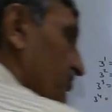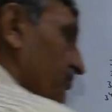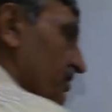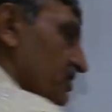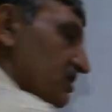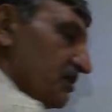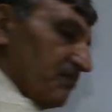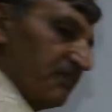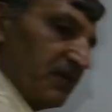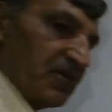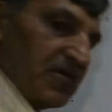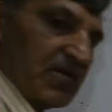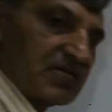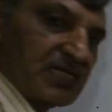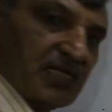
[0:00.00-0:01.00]
first simple
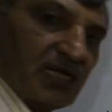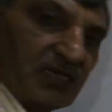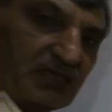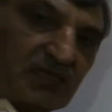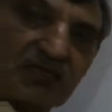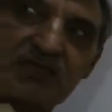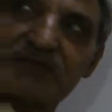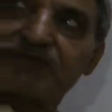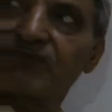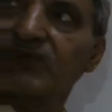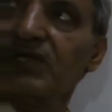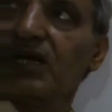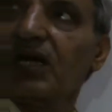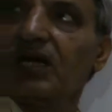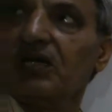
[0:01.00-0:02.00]
case like this.
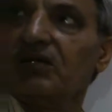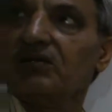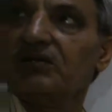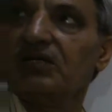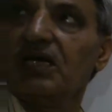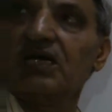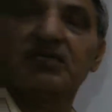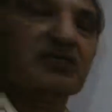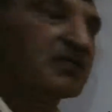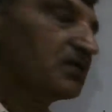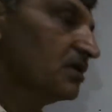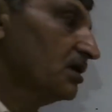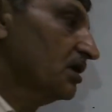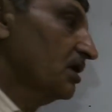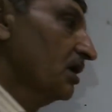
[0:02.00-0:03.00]
I'll do that.
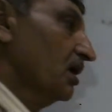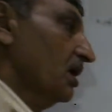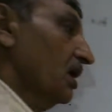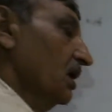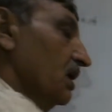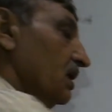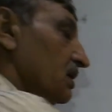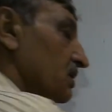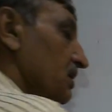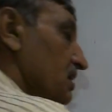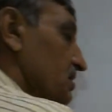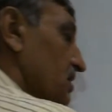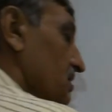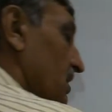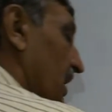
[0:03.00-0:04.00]

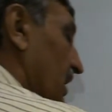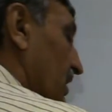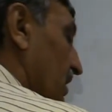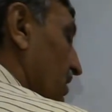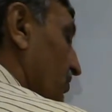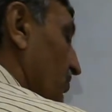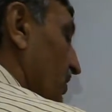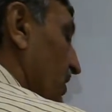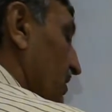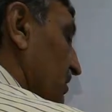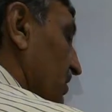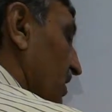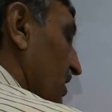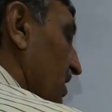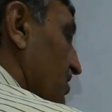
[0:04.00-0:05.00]
This is I convert
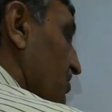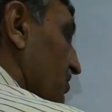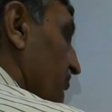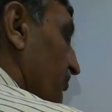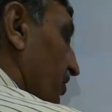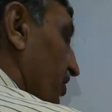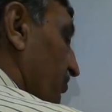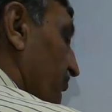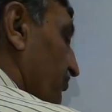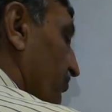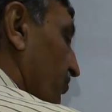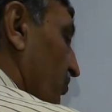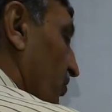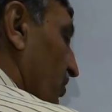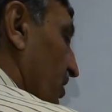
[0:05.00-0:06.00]
3 raised to the power
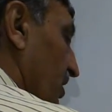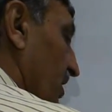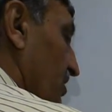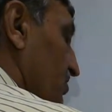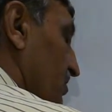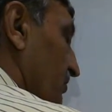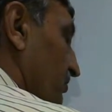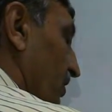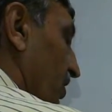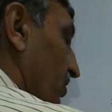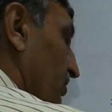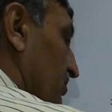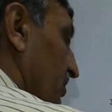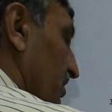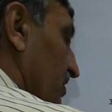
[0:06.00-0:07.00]
4 raised to the
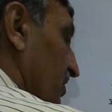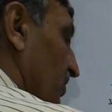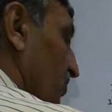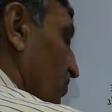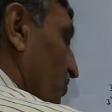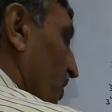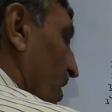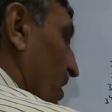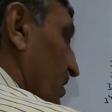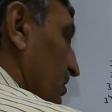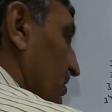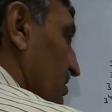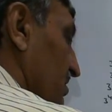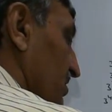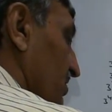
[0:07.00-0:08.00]
power
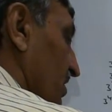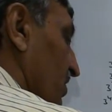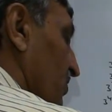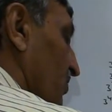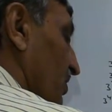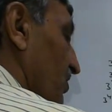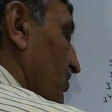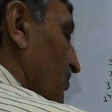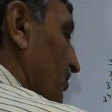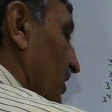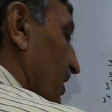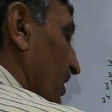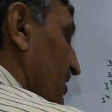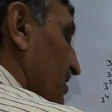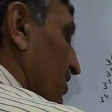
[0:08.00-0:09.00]
31. This is equal
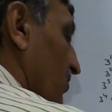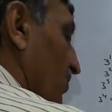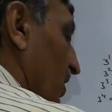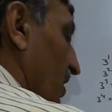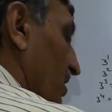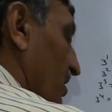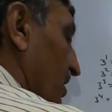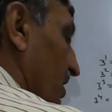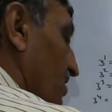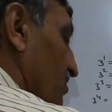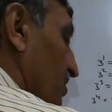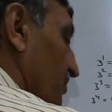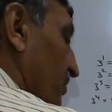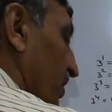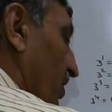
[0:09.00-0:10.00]
to 81
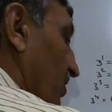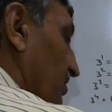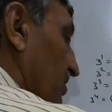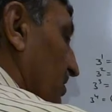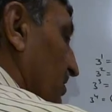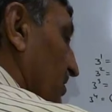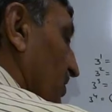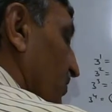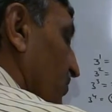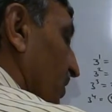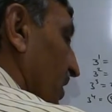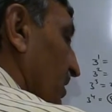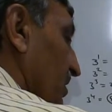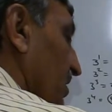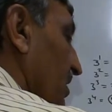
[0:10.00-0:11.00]
raised to the power
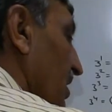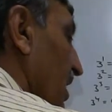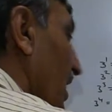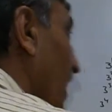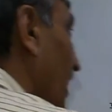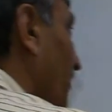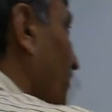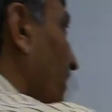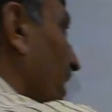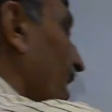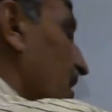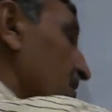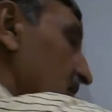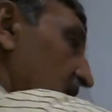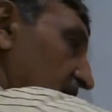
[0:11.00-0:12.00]
31.
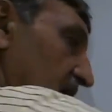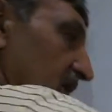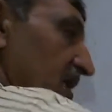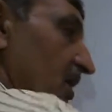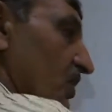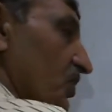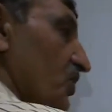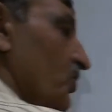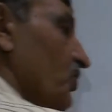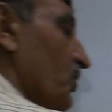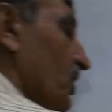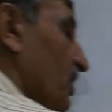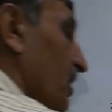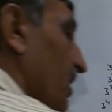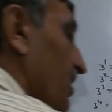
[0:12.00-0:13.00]
Applying the earlier
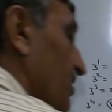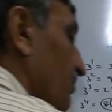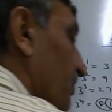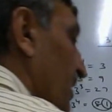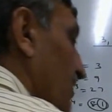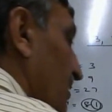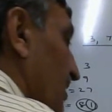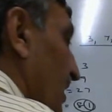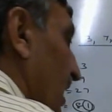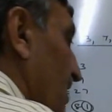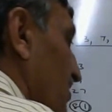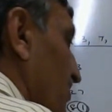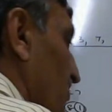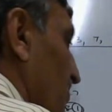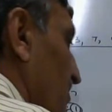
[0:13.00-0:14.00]
rule, it must
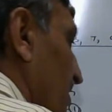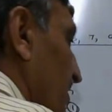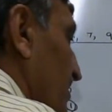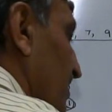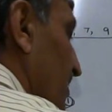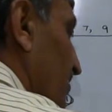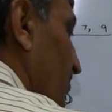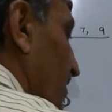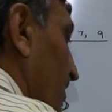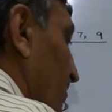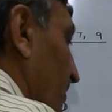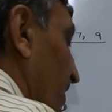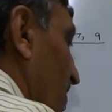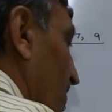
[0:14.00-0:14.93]
last two digit will be